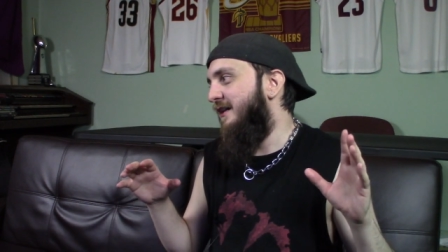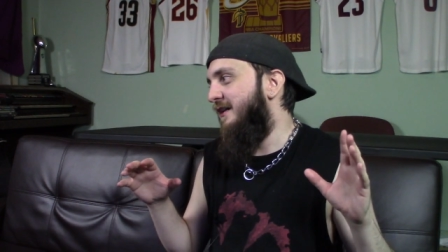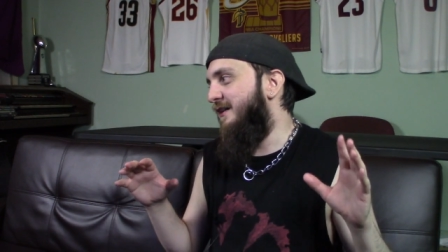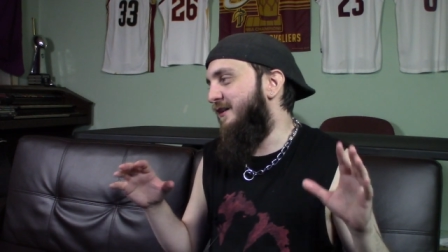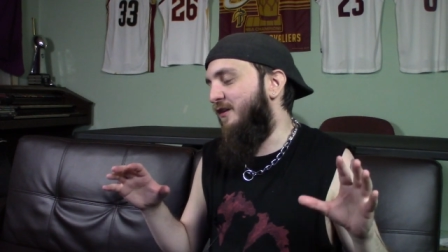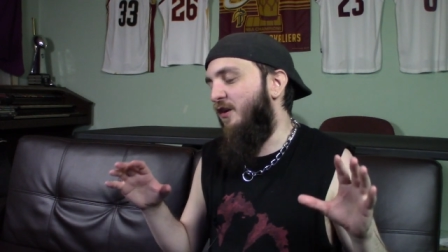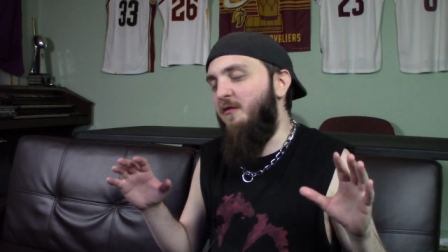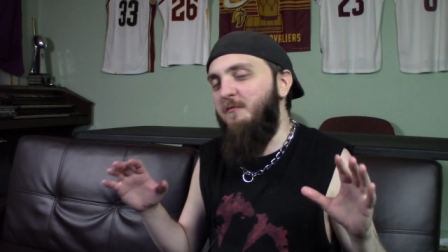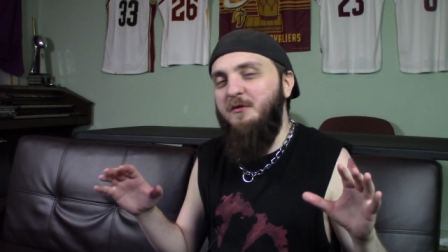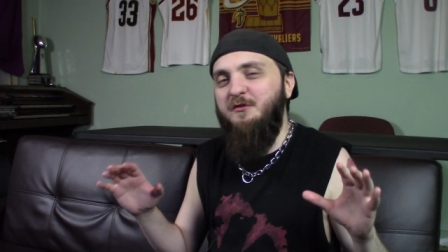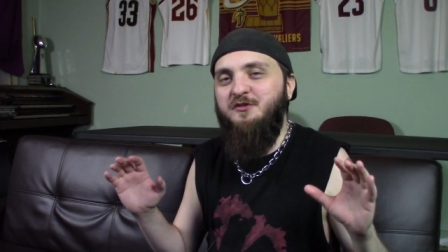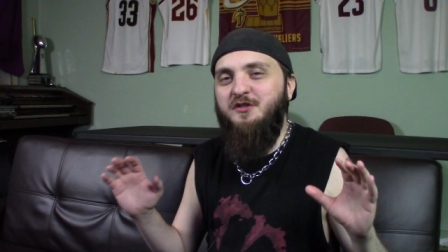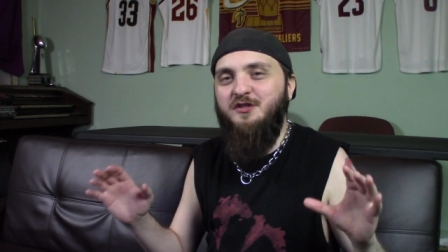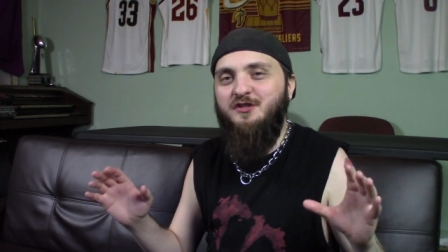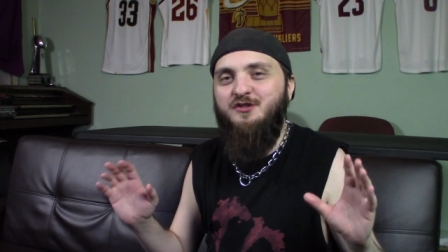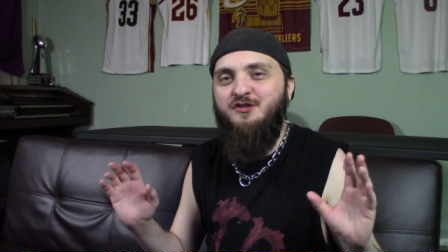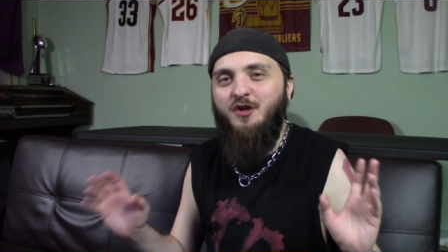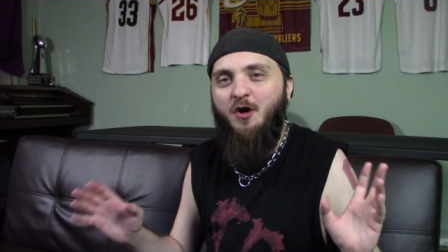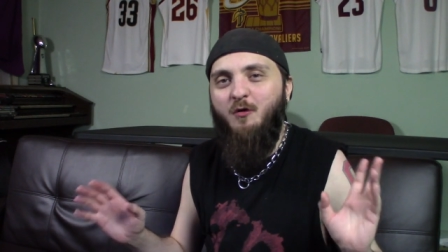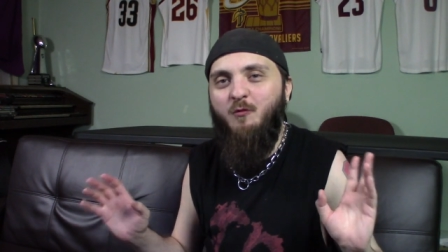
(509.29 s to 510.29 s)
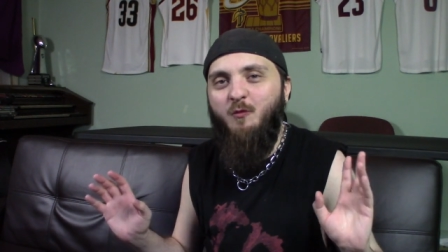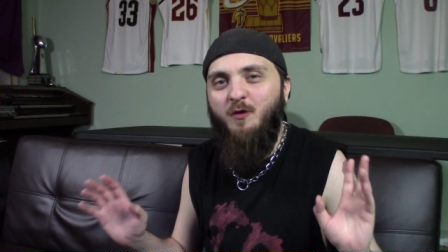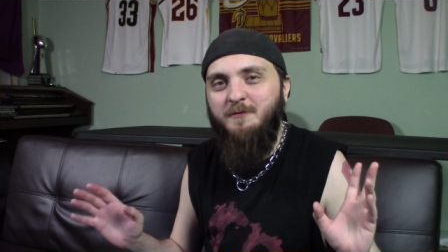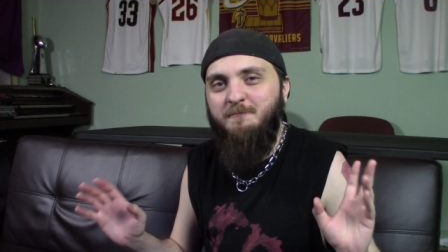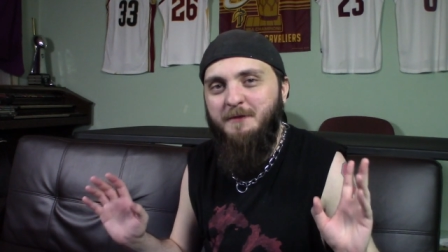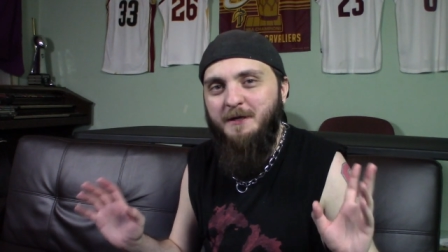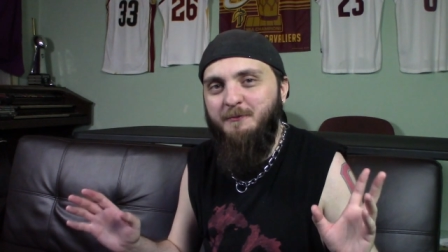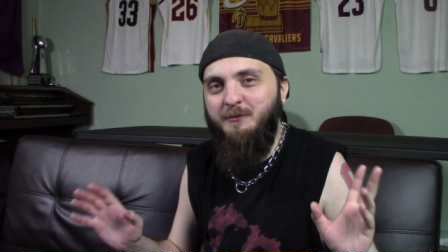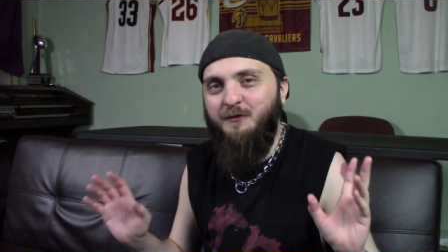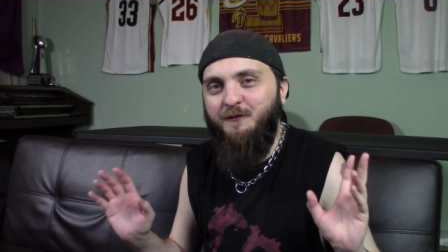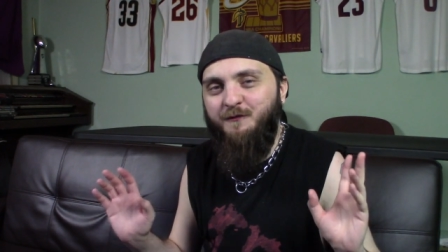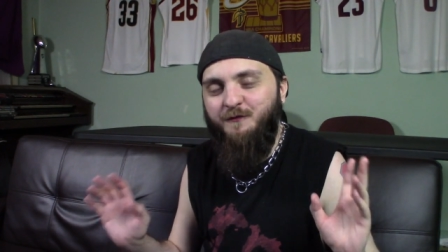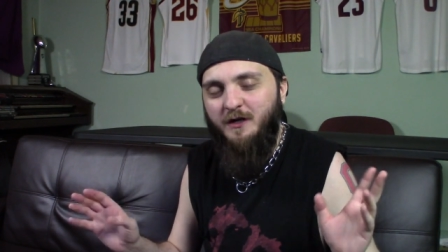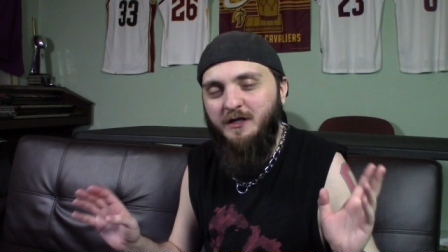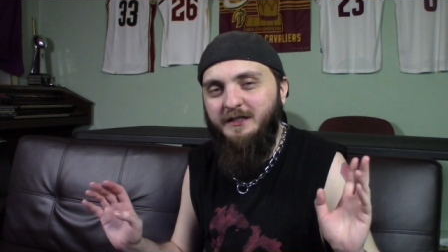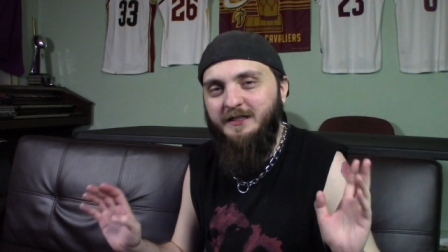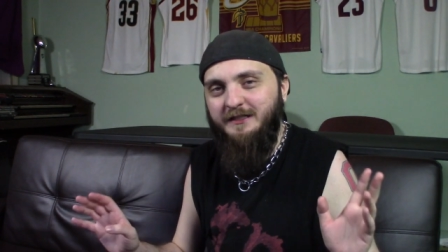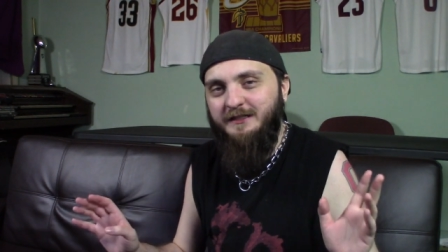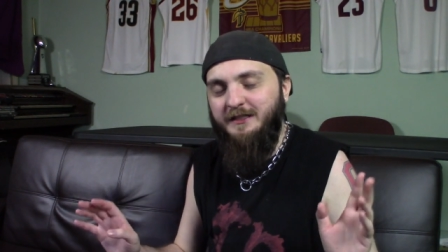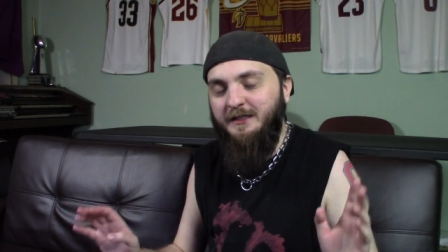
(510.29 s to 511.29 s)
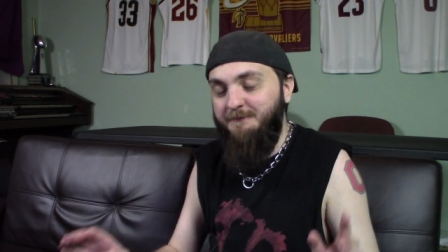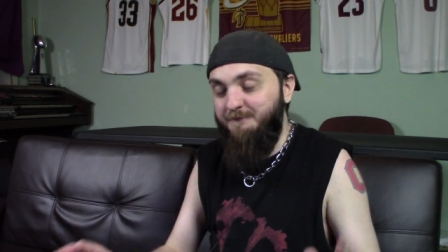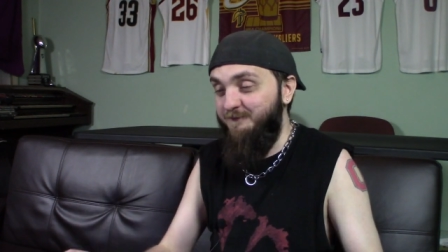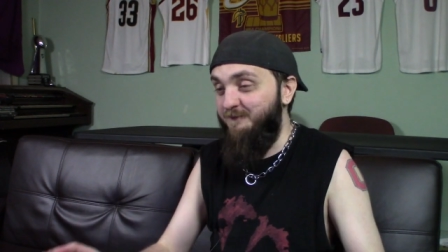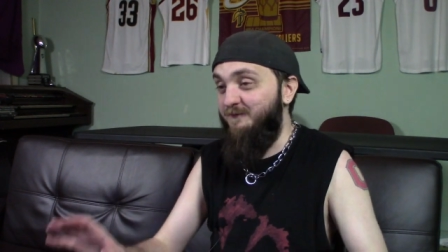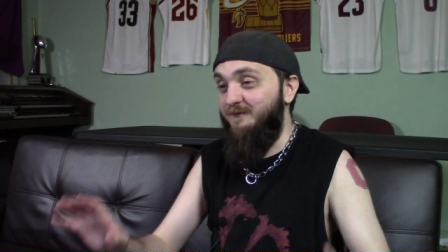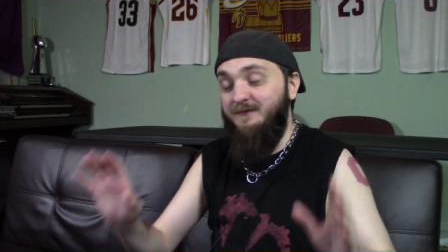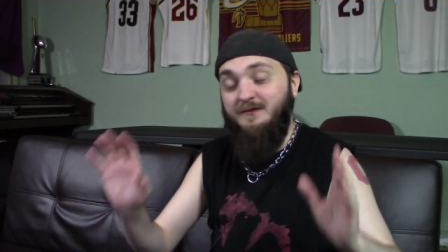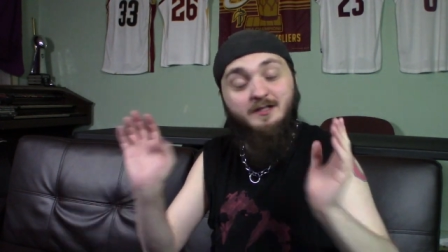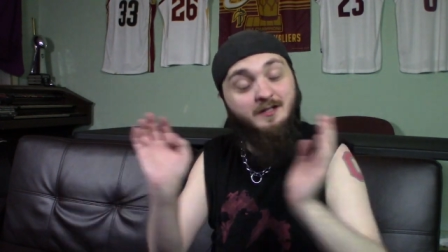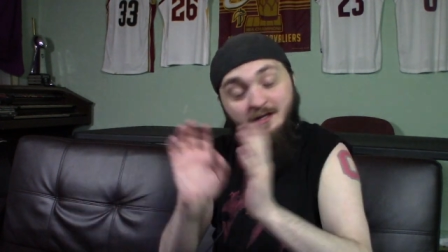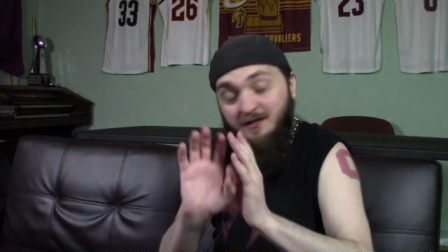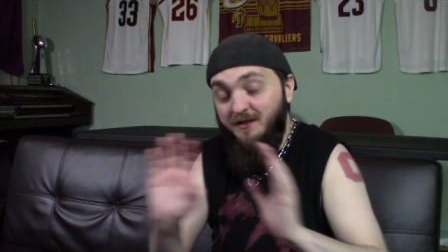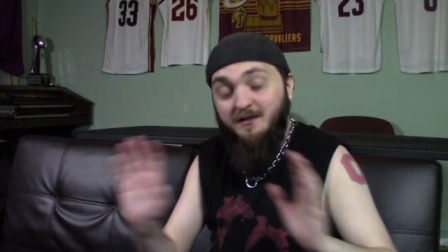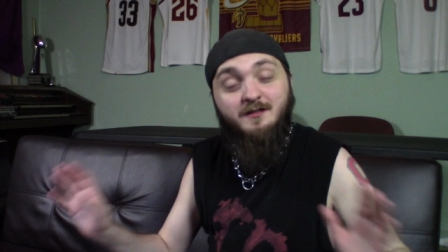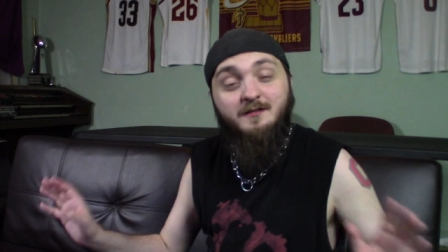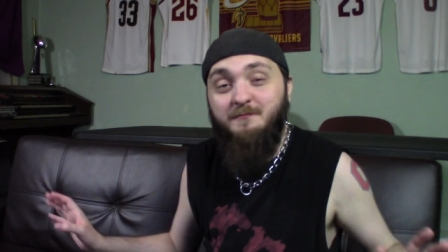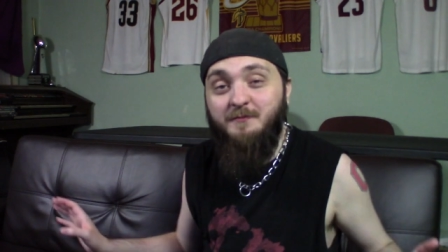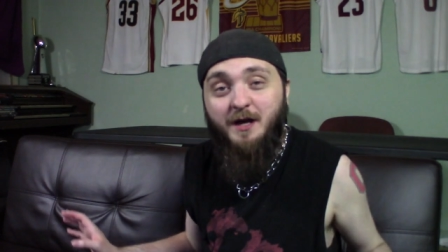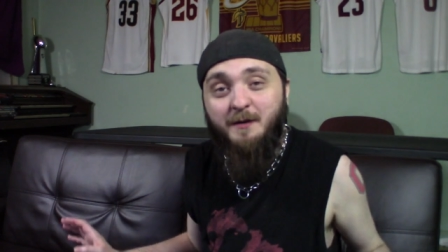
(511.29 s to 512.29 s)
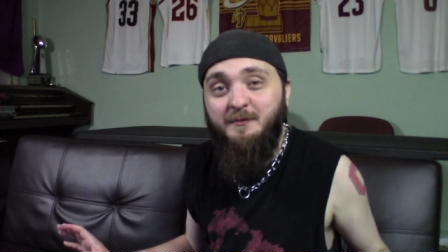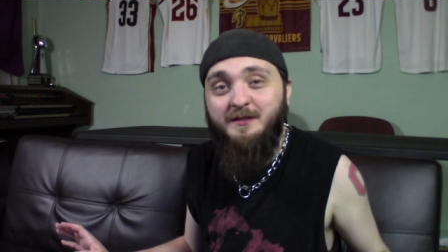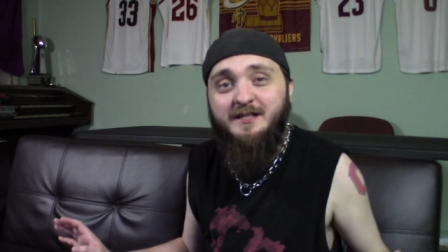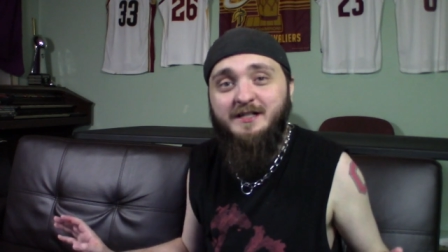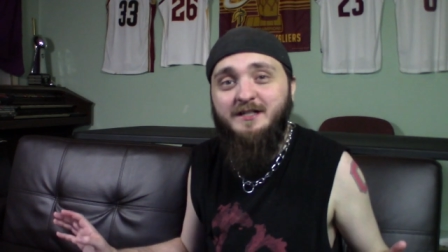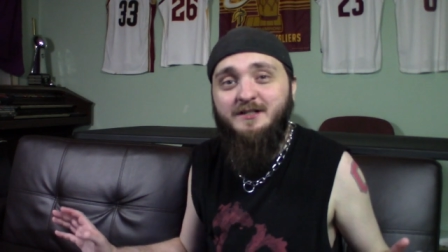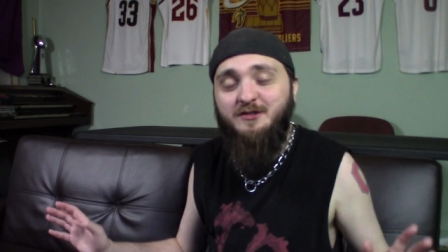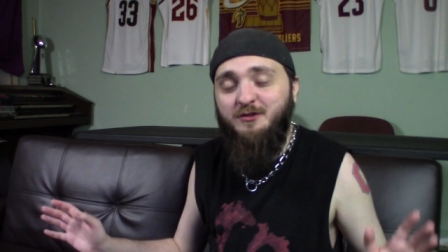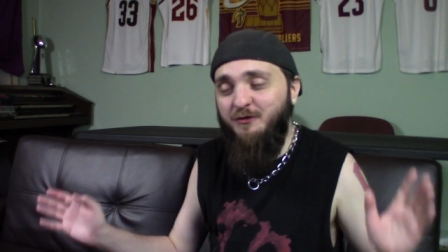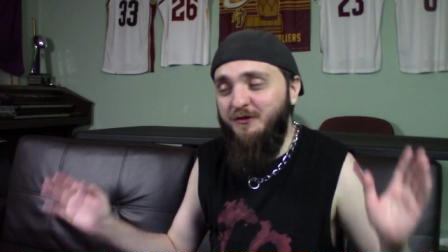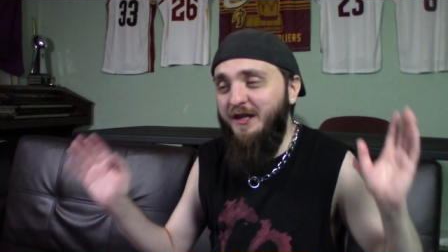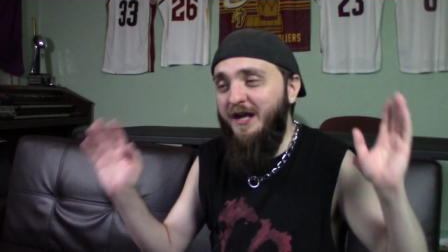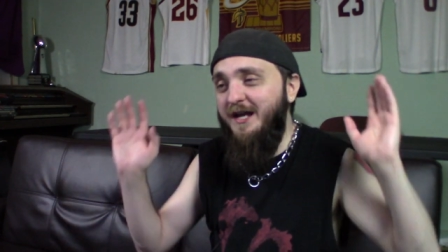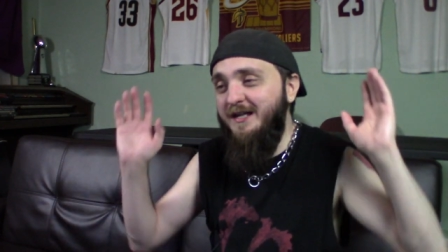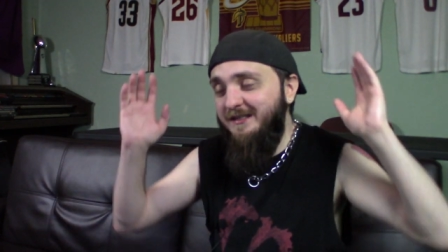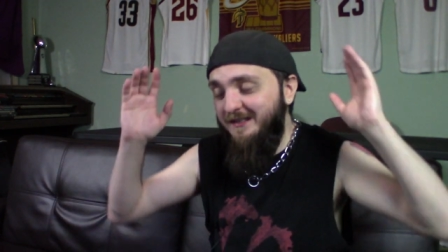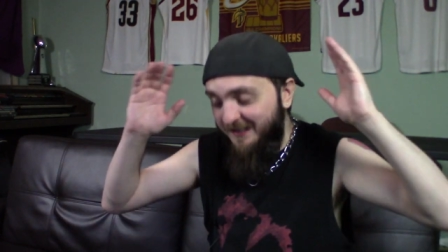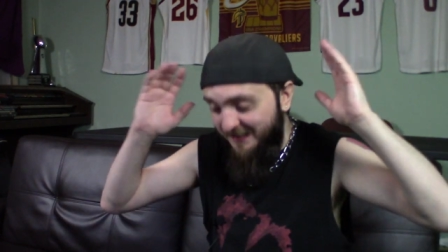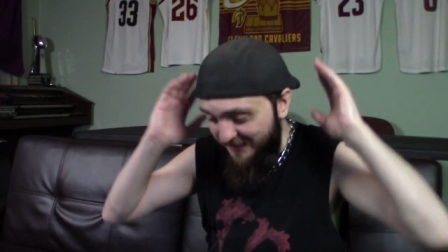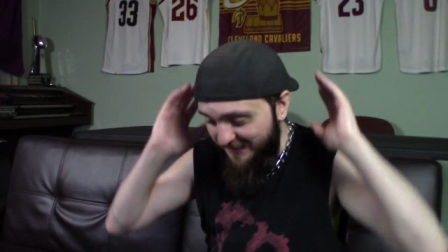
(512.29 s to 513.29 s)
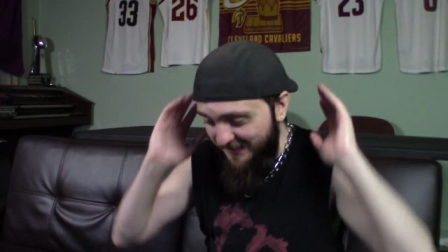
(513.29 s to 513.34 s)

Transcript: you almost just don't want people to fuck it up. But I'm going to get into that